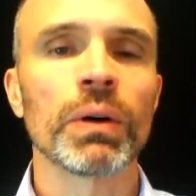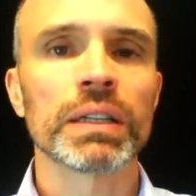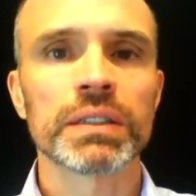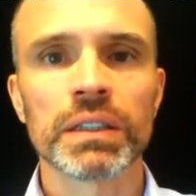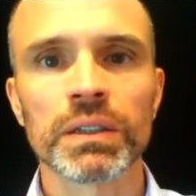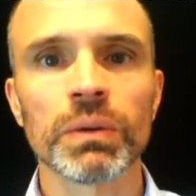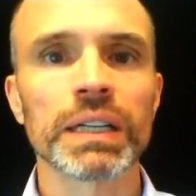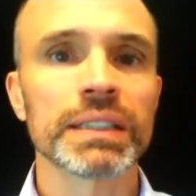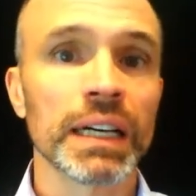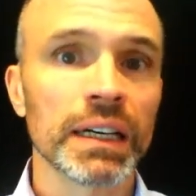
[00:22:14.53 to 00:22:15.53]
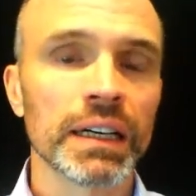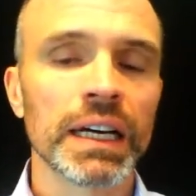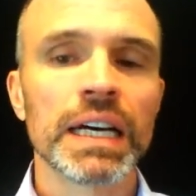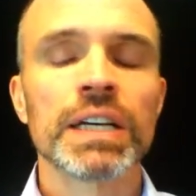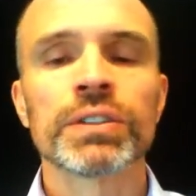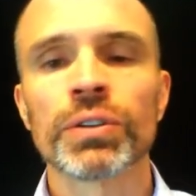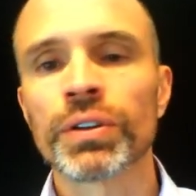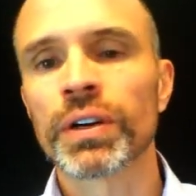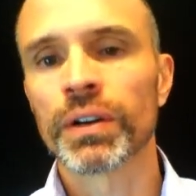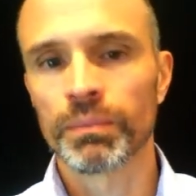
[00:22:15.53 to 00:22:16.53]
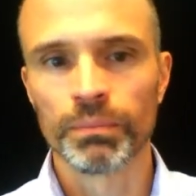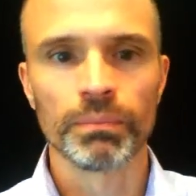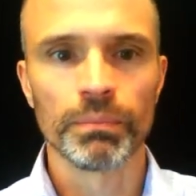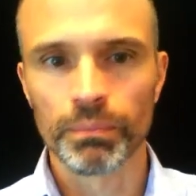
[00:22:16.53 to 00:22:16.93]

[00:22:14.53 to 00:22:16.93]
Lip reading: Wata. So there are